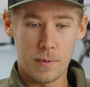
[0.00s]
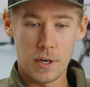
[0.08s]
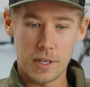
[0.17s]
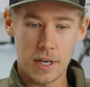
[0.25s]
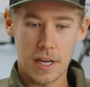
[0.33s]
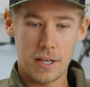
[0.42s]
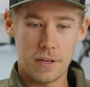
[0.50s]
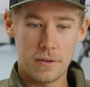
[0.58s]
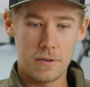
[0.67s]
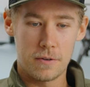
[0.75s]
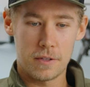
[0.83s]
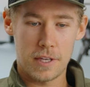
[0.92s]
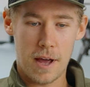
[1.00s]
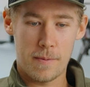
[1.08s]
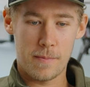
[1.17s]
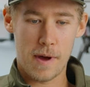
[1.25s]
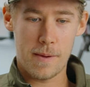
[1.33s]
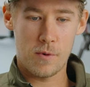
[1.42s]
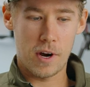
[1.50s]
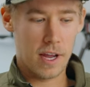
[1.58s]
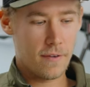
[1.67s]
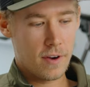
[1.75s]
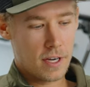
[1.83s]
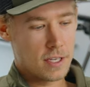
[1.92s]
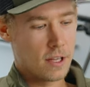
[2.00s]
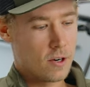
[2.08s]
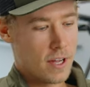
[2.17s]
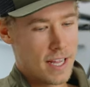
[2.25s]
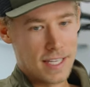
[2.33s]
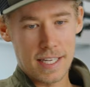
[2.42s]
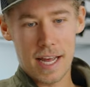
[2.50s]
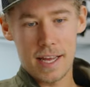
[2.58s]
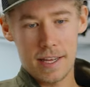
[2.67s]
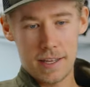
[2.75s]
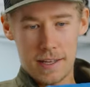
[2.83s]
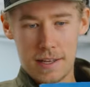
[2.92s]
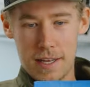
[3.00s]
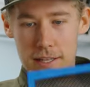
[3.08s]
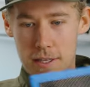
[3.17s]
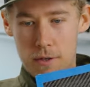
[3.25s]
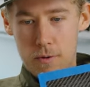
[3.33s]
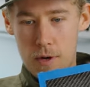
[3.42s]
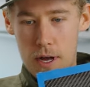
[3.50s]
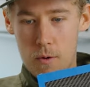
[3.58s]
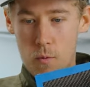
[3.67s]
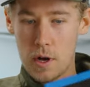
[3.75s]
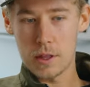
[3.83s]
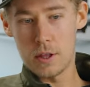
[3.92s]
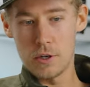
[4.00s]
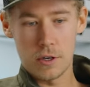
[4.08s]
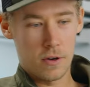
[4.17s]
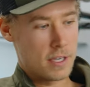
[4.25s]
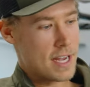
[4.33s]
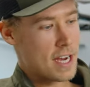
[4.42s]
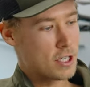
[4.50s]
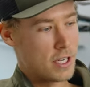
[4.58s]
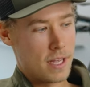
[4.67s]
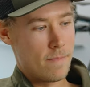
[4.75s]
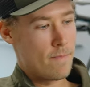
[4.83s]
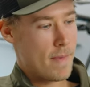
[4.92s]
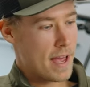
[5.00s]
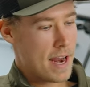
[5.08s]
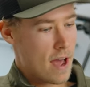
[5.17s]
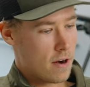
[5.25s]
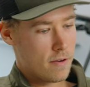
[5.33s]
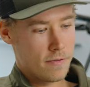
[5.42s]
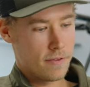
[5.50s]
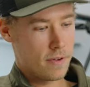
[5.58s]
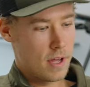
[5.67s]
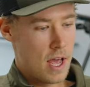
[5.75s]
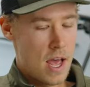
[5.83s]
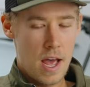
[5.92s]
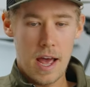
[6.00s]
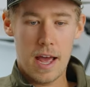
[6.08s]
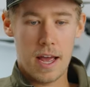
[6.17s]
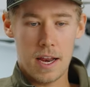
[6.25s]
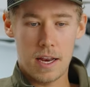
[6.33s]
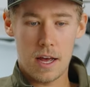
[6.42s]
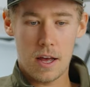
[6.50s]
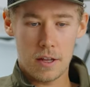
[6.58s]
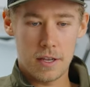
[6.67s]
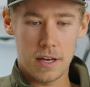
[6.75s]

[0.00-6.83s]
I appreciate you stopping by, Maury, giving us a little insight into uh, what the drone is actually made out of, and uh,